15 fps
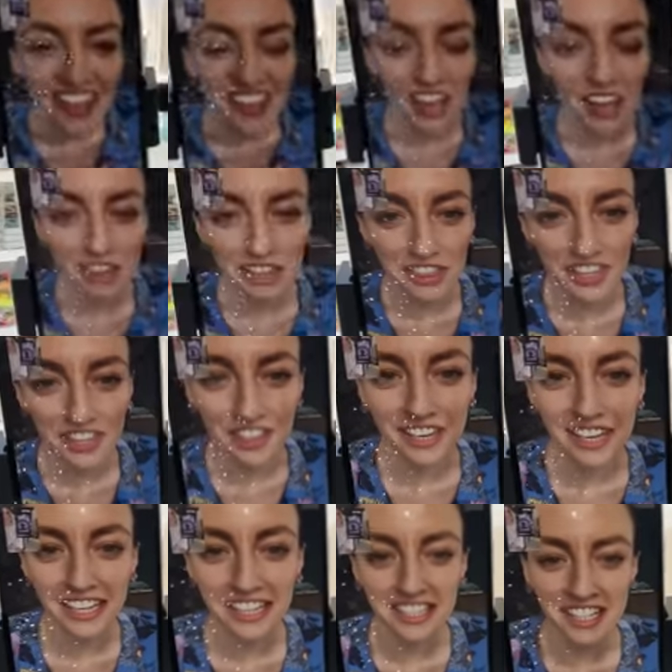The only thing that
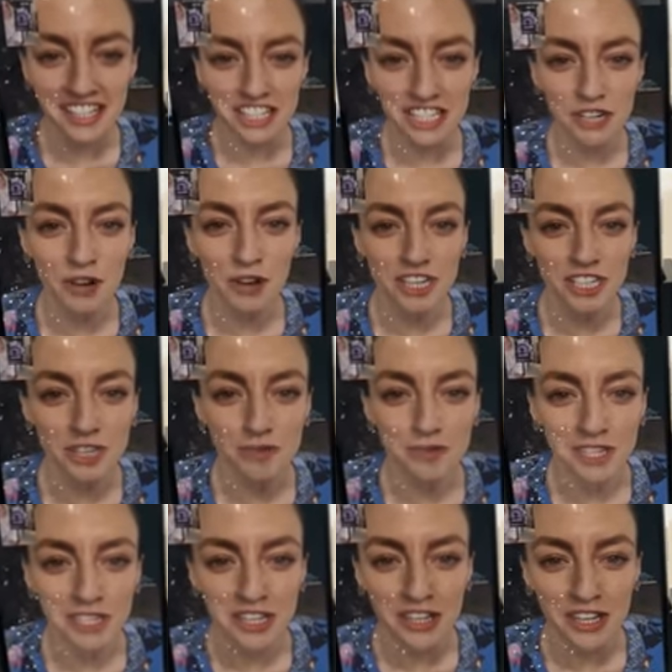links these two items
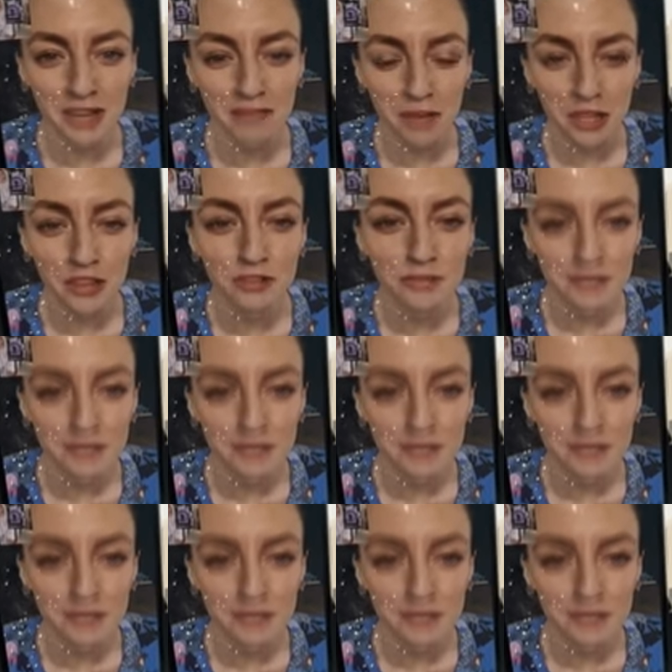is that they're both from